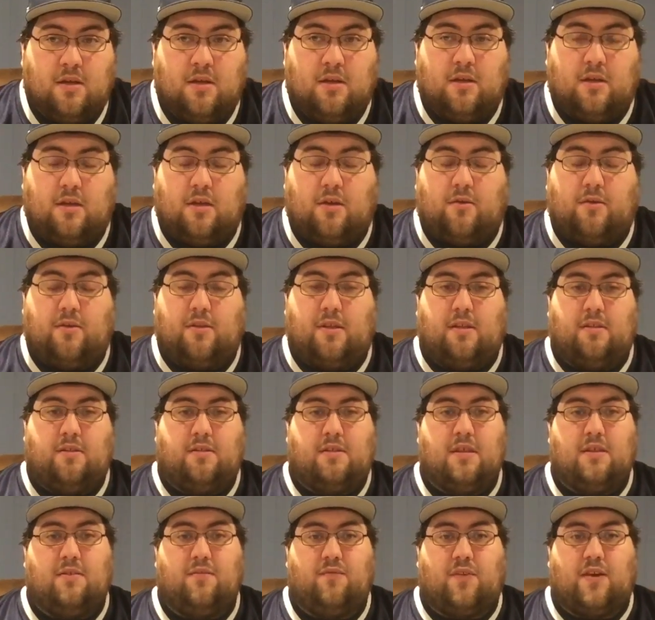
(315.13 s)
And then
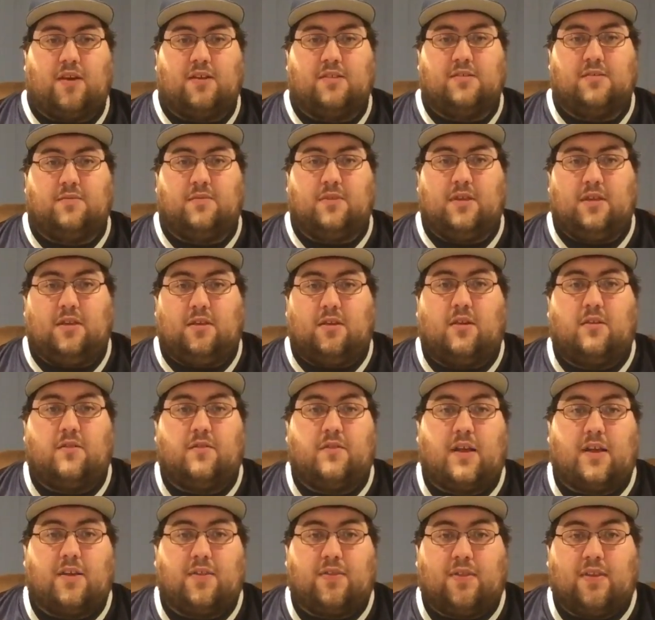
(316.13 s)
defensively,
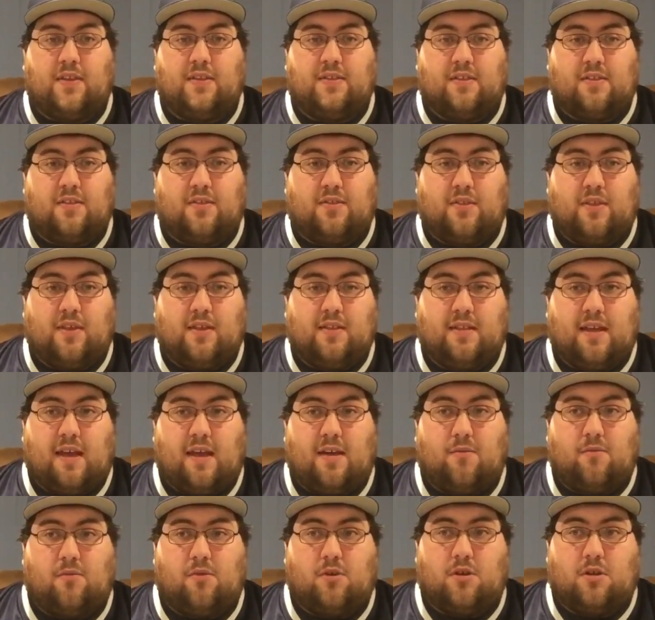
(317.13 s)
I think the thing
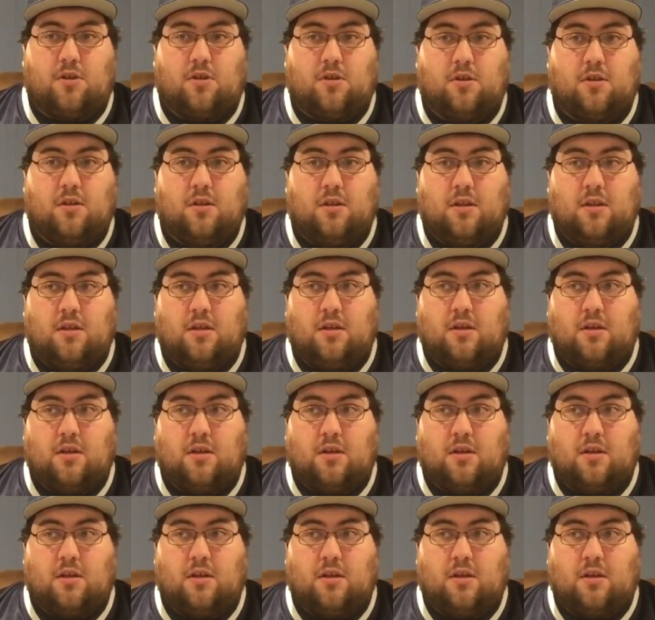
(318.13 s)
that will